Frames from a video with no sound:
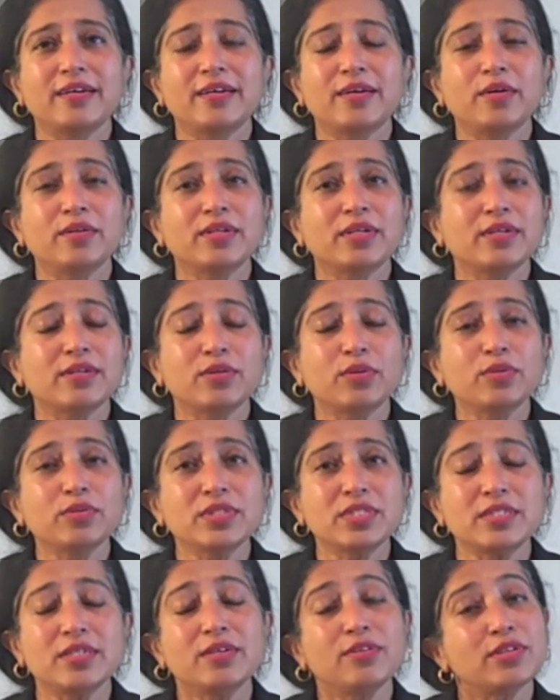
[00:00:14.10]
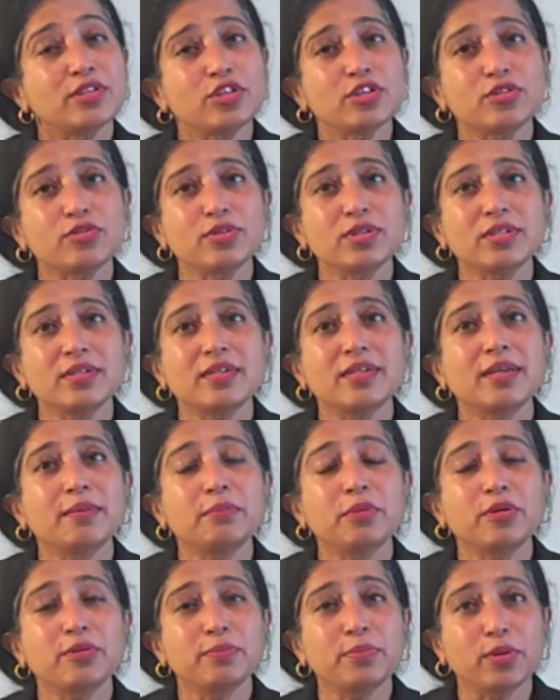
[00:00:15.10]
On her whole series, she's written a
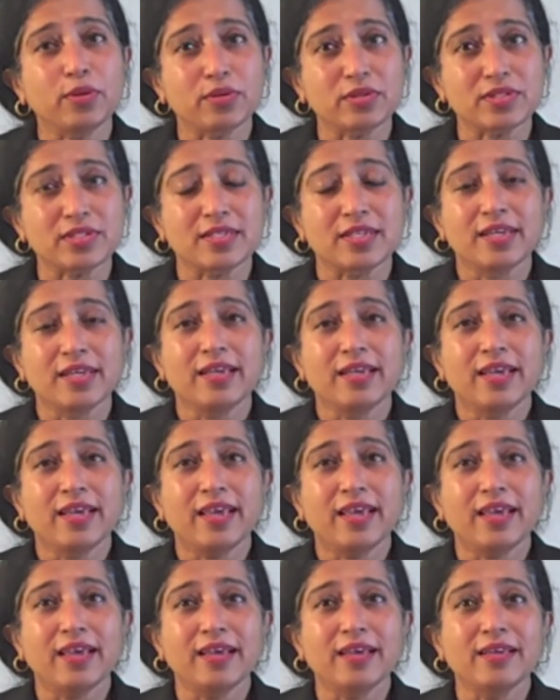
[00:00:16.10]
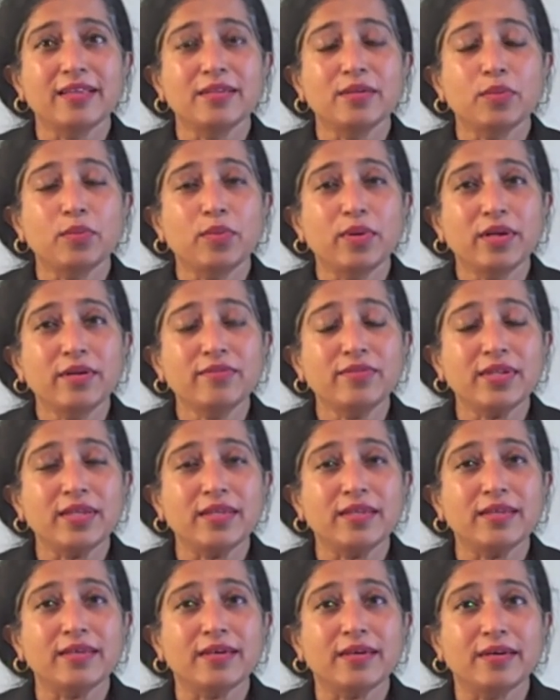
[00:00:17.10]
number of books, and one of
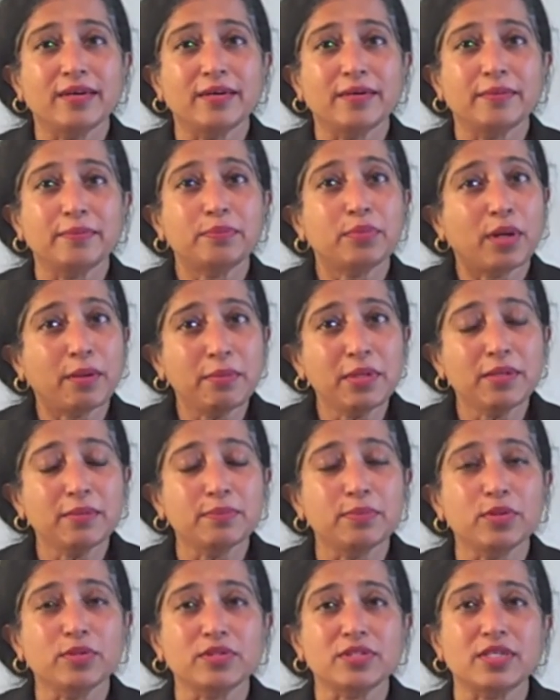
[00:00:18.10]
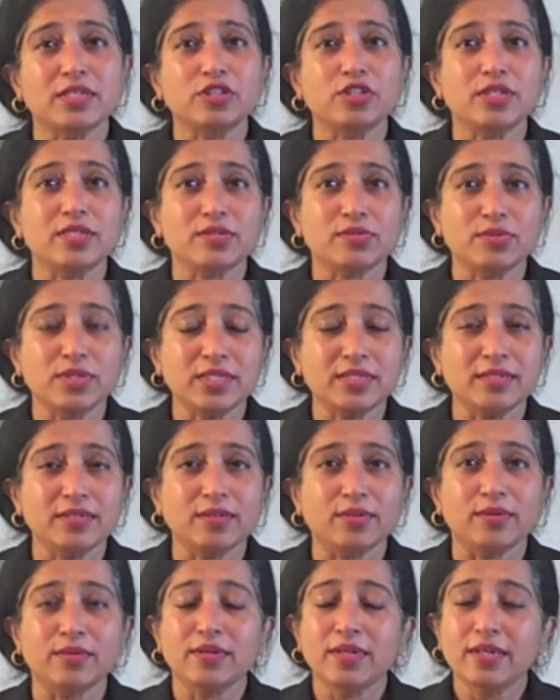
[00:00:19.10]
the prominent books that she has written,
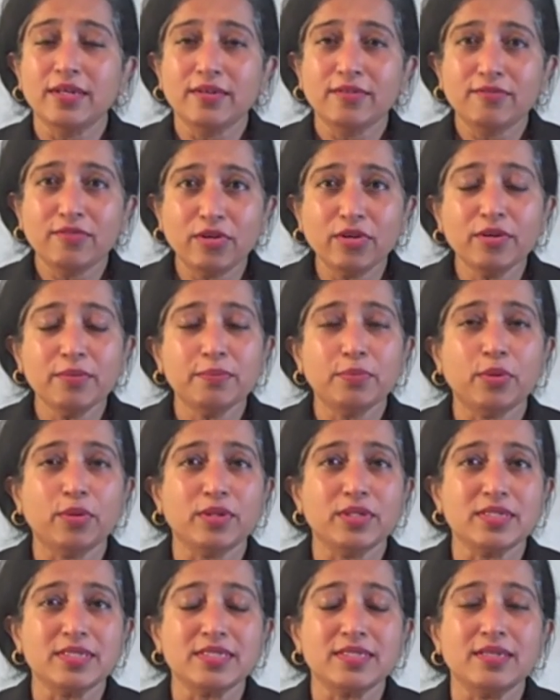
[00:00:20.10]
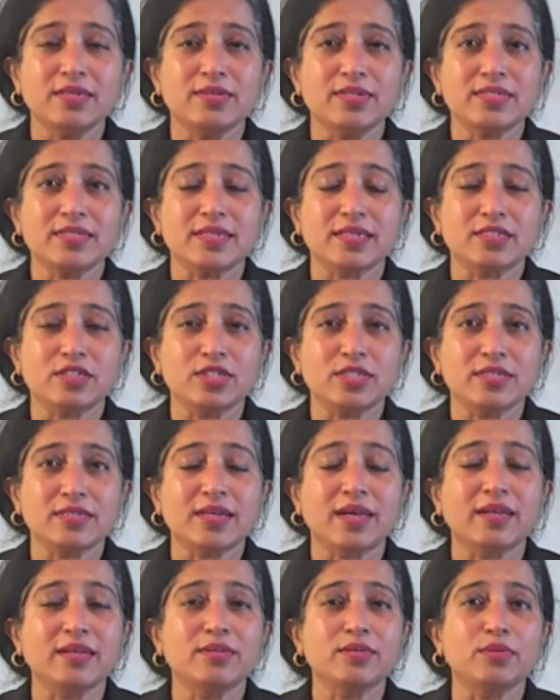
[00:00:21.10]
or very important series that she
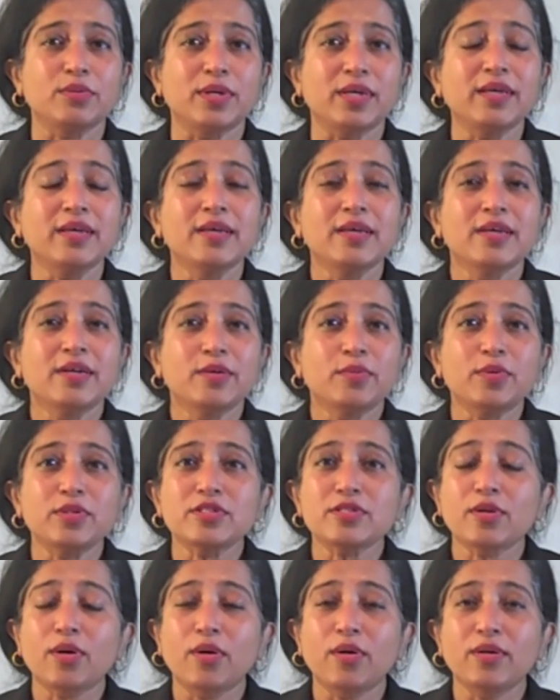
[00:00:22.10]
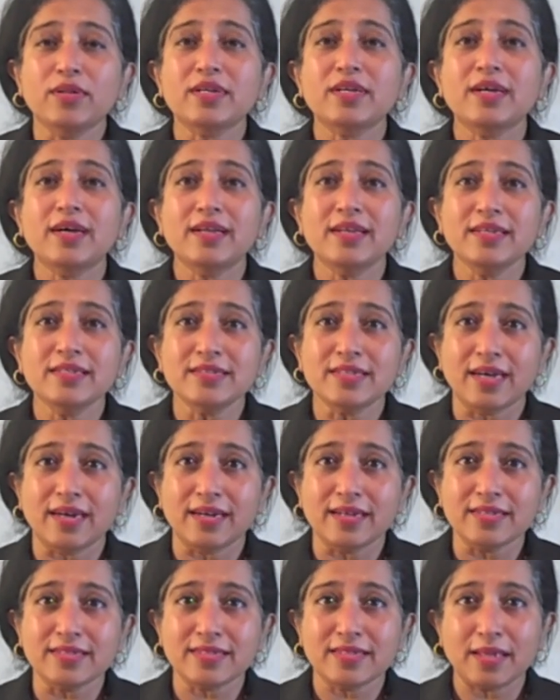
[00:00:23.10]
started doing, was called Cutting
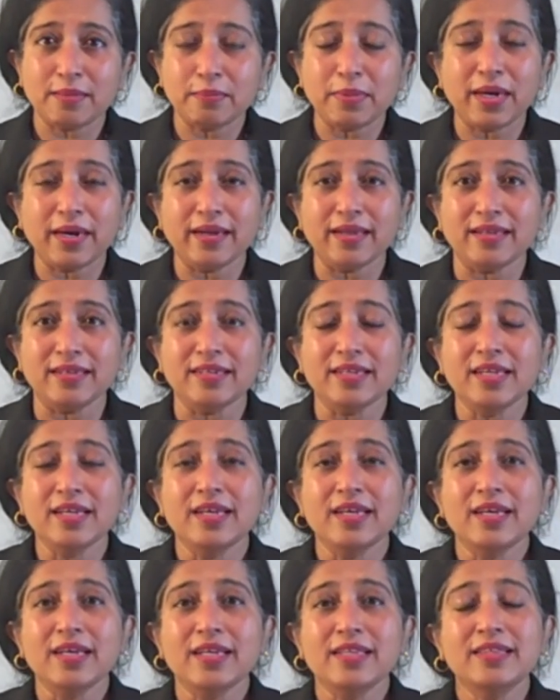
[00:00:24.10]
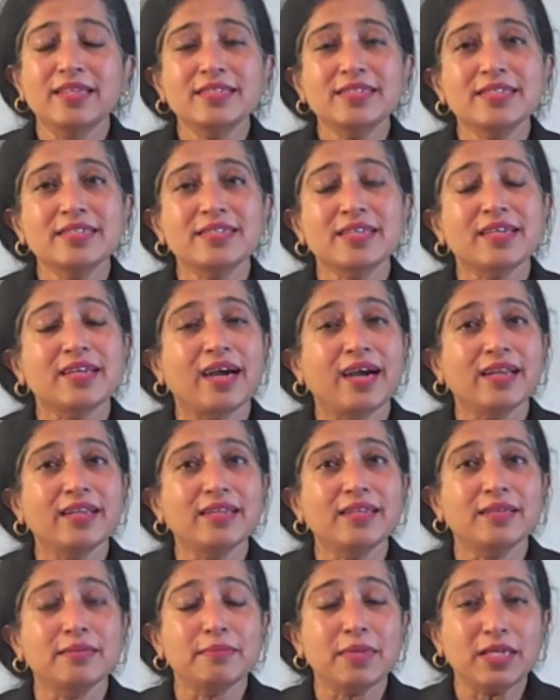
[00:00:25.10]
Ties That Bind. This is a
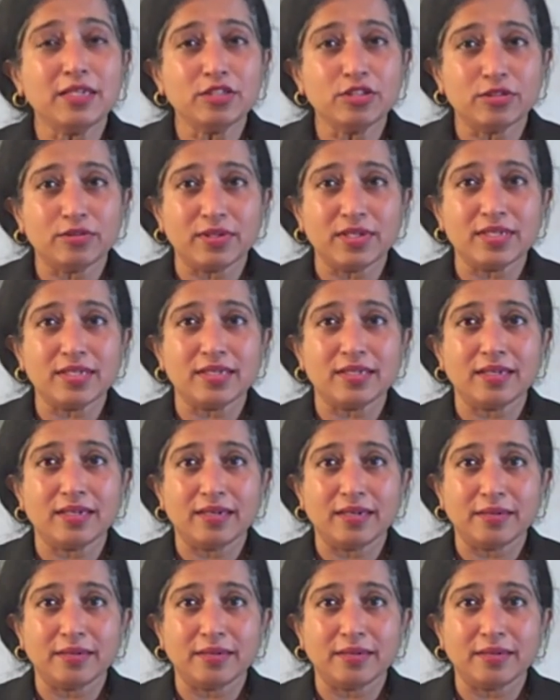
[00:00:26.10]
guided imagery